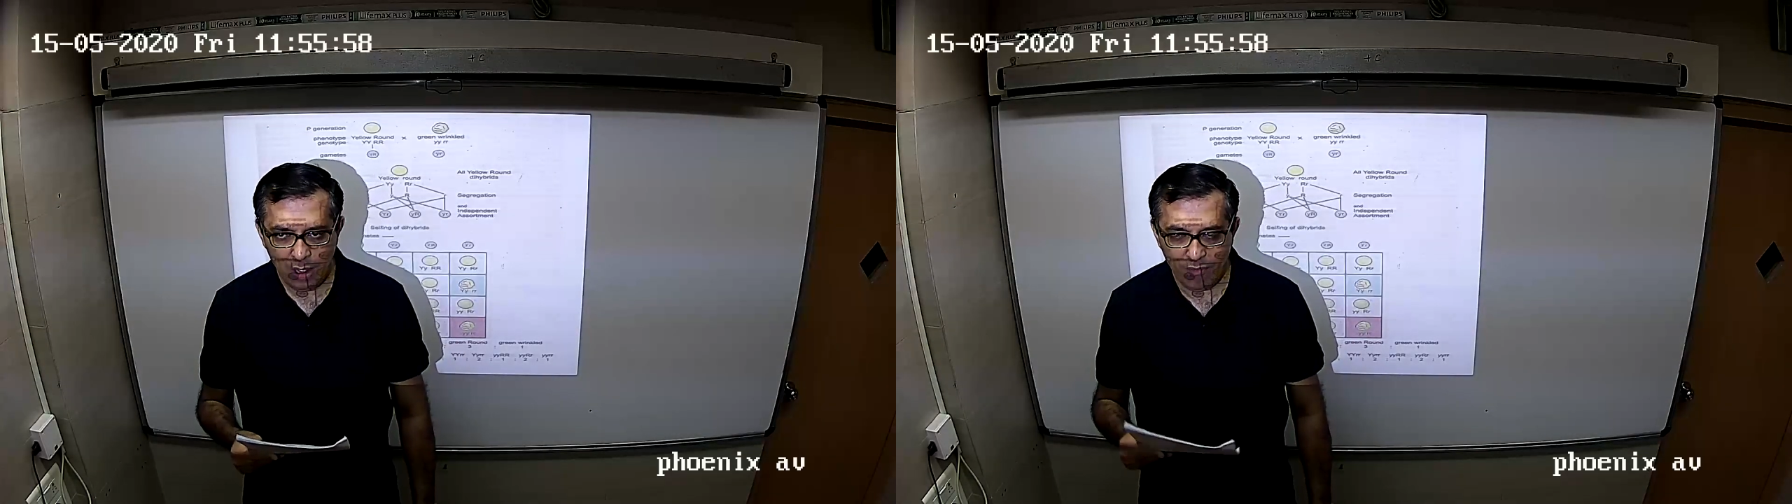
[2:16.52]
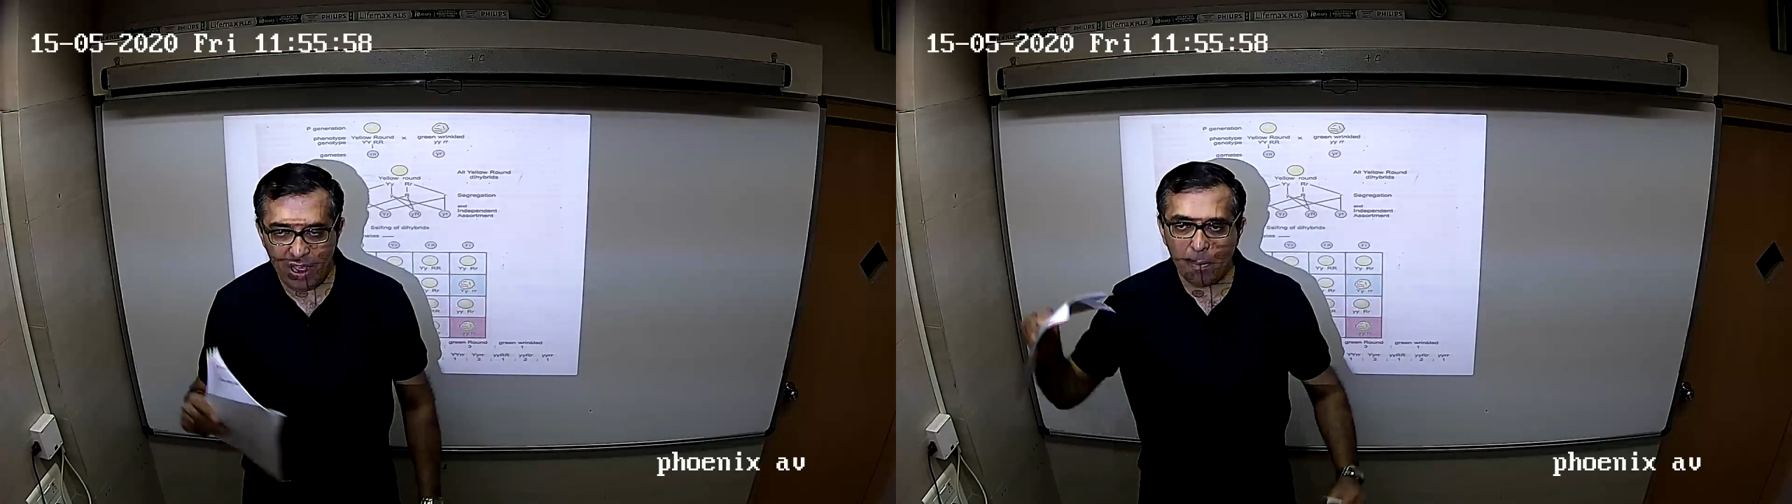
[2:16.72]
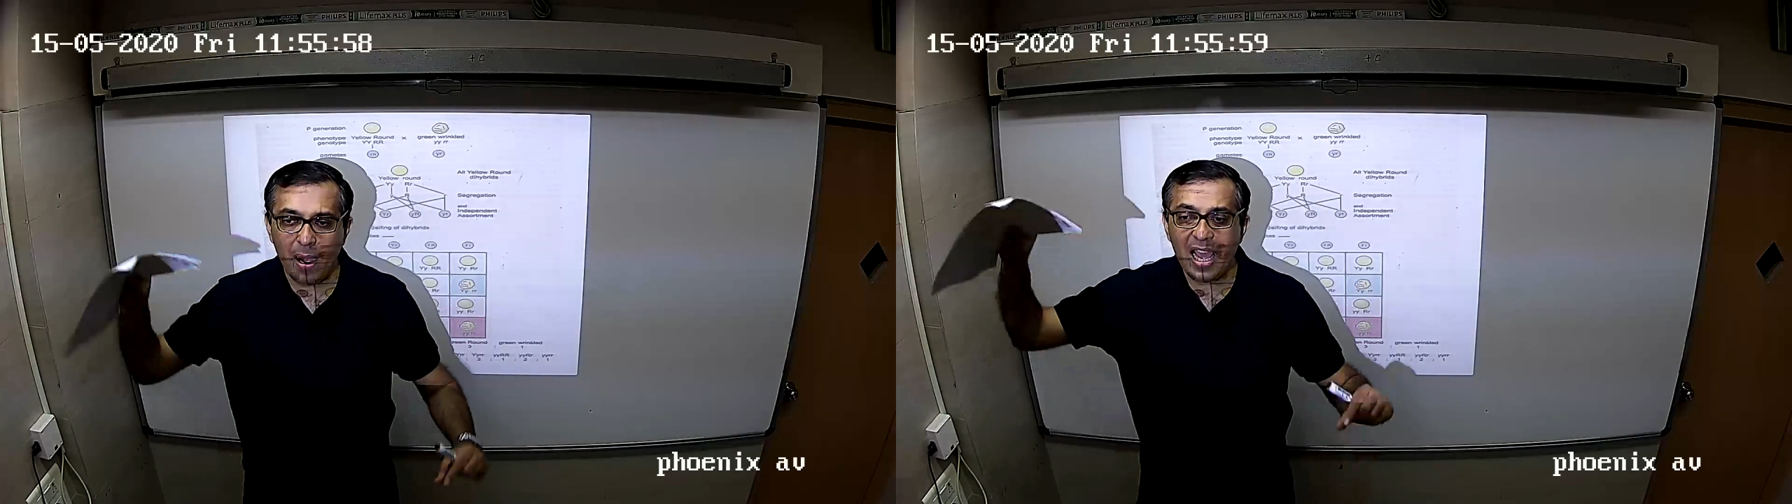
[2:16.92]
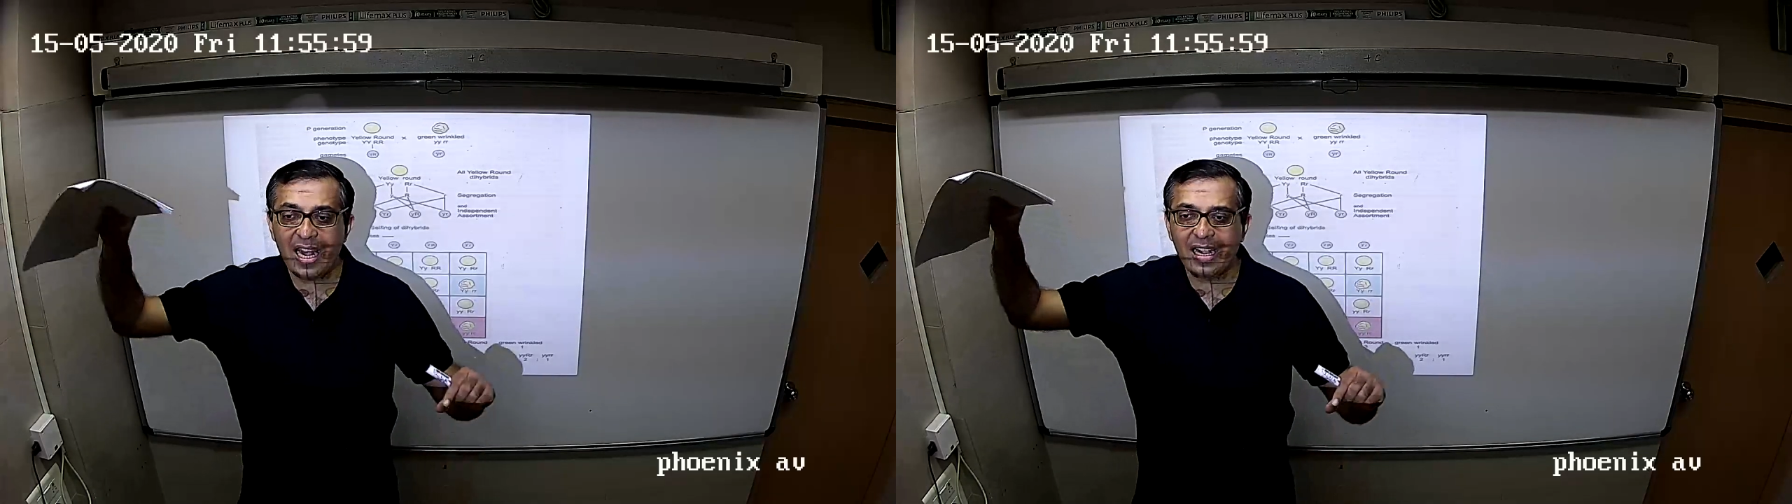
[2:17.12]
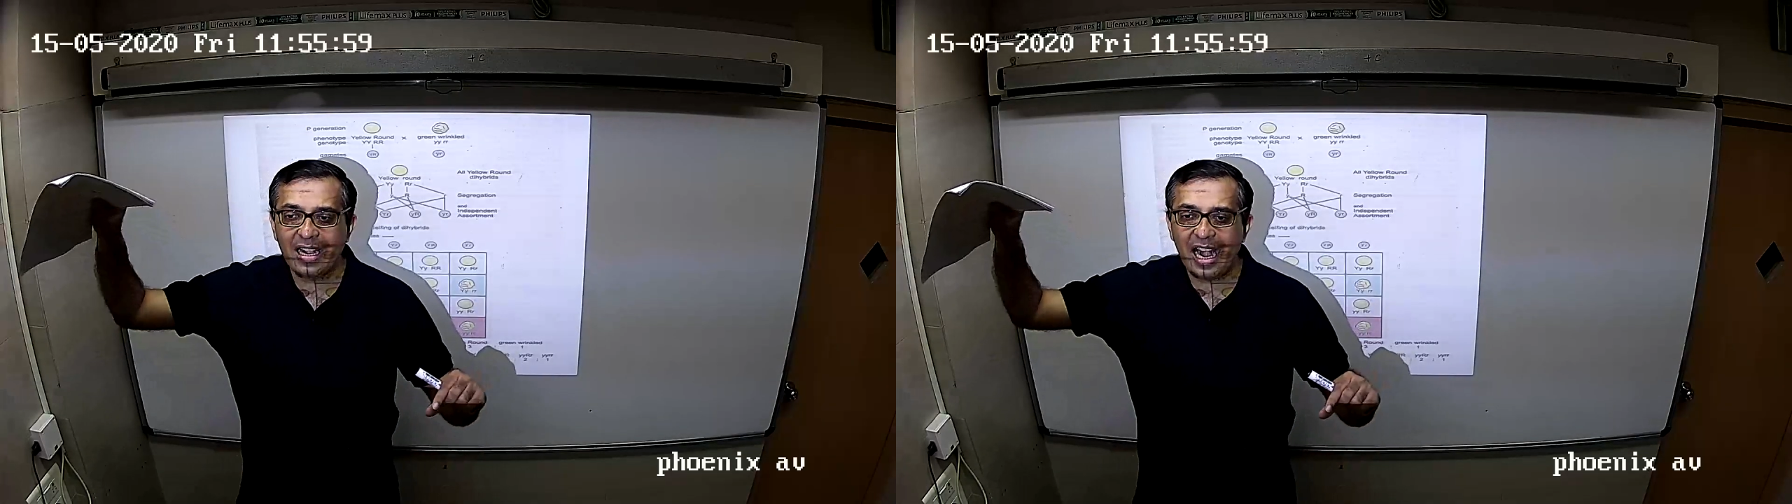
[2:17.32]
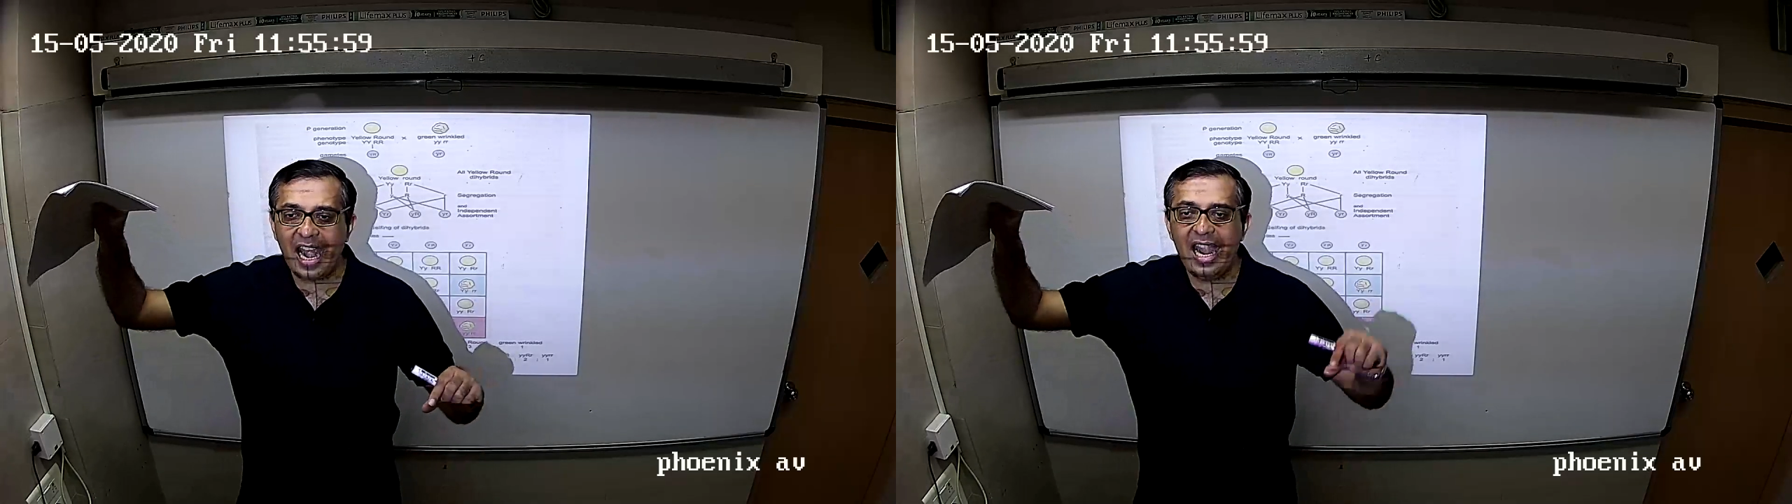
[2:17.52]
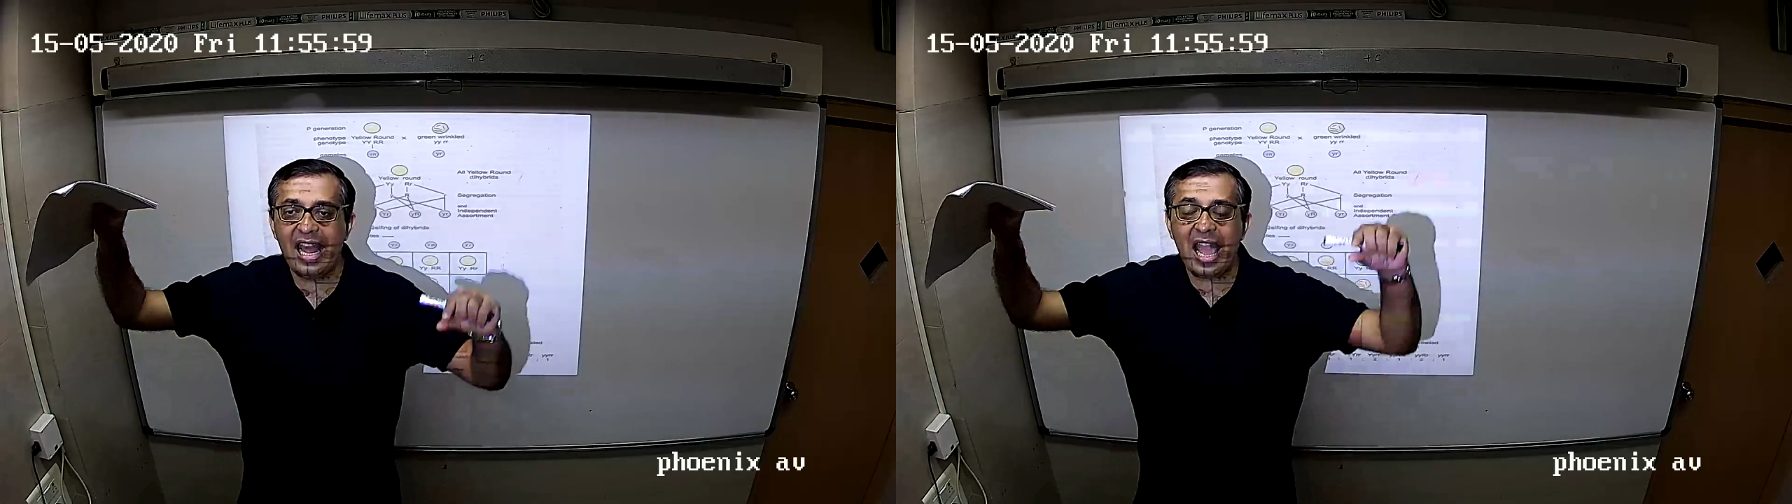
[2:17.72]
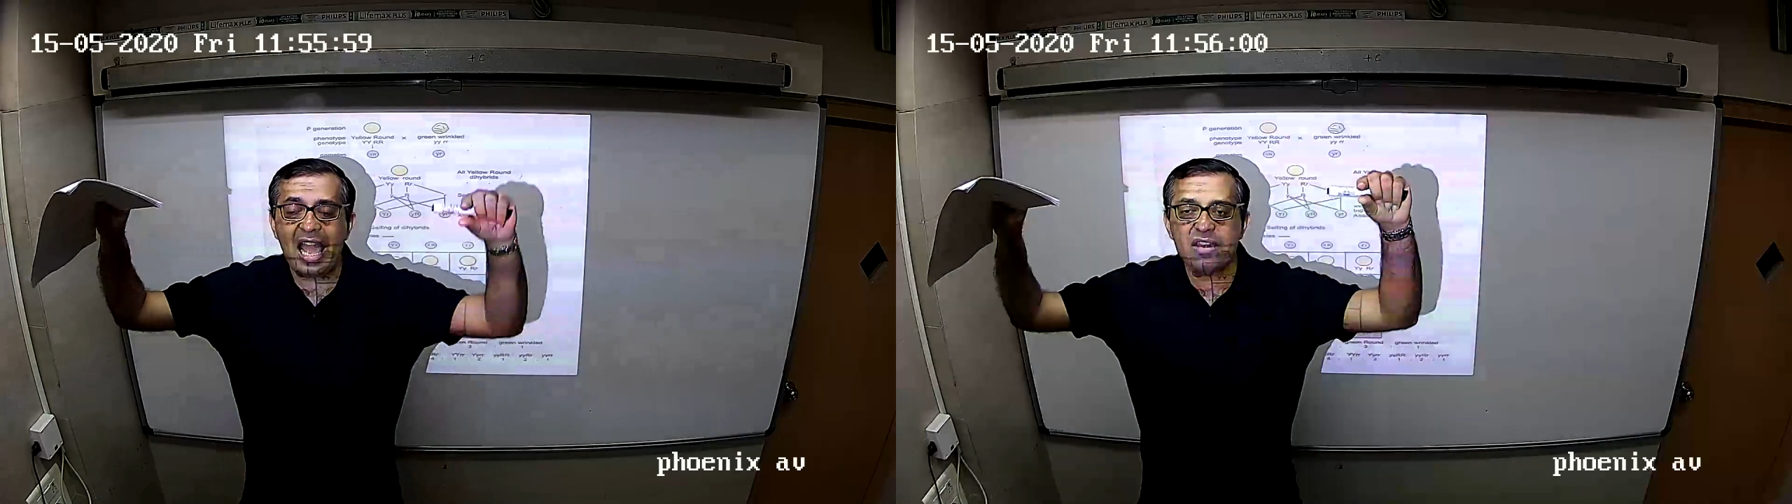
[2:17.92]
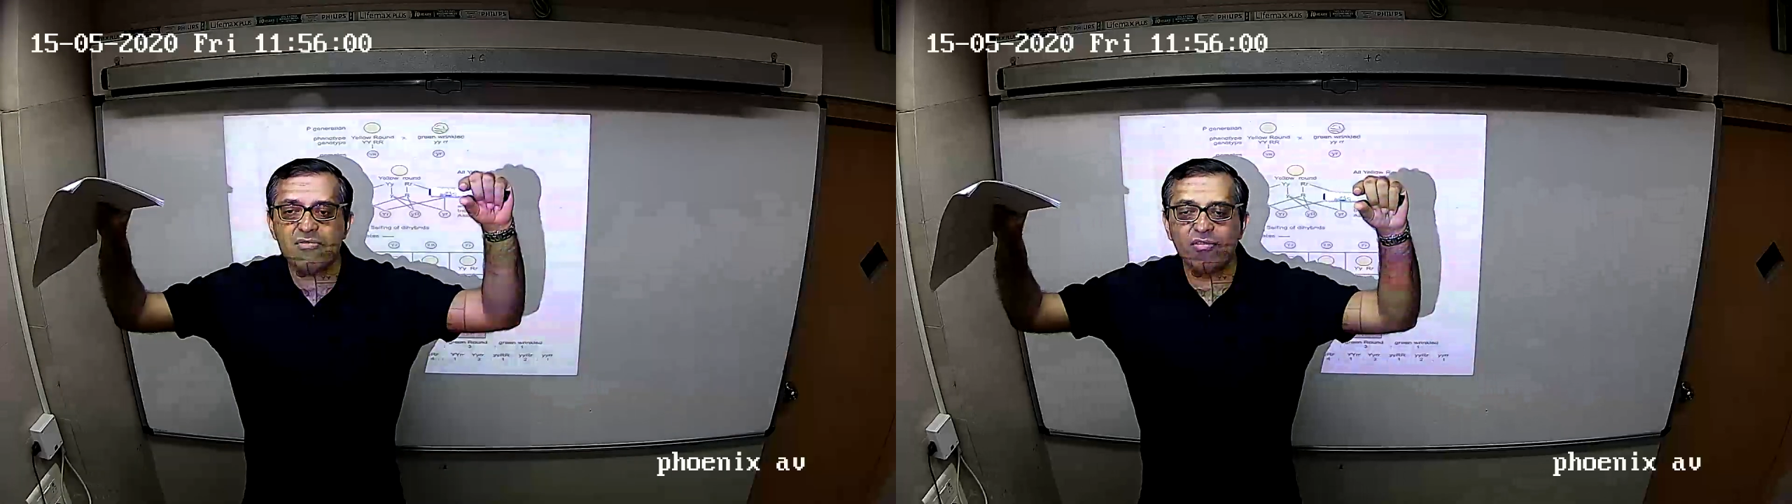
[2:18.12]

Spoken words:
whereby red and